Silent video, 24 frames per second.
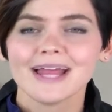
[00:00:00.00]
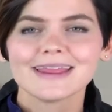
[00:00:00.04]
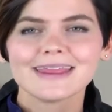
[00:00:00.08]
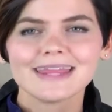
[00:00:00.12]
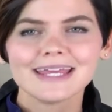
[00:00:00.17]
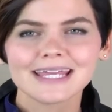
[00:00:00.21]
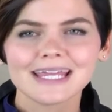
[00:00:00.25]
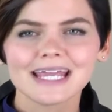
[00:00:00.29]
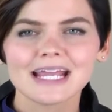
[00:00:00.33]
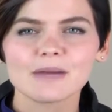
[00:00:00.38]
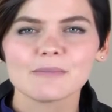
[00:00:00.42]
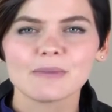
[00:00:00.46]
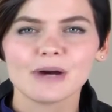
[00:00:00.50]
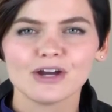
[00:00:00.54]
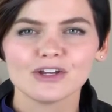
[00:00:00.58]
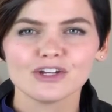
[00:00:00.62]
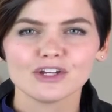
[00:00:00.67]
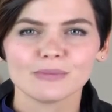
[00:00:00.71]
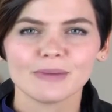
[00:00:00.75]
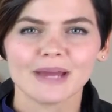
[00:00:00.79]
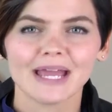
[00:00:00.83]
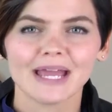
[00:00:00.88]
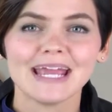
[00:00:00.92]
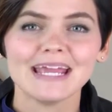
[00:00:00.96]
thinking about
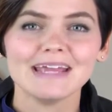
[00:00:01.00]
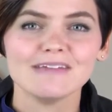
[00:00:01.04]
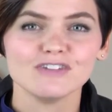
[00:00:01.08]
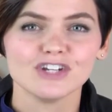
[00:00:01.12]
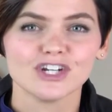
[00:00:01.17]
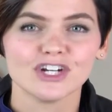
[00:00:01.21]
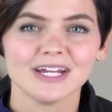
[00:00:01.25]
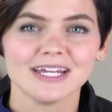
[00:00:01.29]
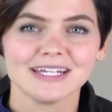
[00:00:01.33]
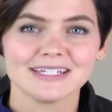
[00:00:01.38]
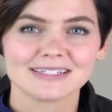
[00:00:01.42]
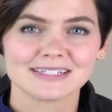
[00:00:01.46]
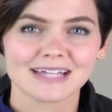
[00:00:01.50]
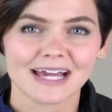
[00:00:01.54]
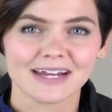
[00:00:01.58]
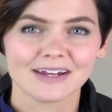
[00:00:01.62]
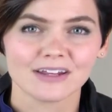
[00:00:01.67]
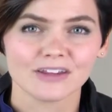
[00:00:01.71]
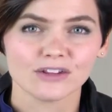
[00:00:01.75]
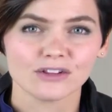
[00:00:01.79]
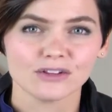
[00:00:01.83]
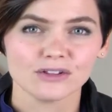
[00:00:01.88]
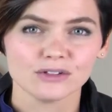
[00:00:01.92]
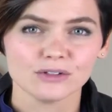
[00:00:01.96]
your behavior inside of
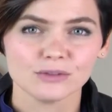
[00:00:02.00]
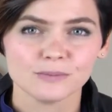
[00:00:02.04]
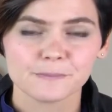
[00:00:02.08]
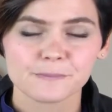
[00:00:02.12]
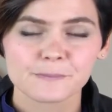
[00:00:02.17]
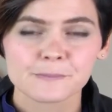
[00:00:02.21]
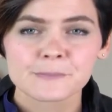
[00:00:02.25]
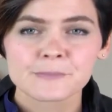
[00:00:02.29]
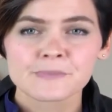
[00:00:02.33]
the loop.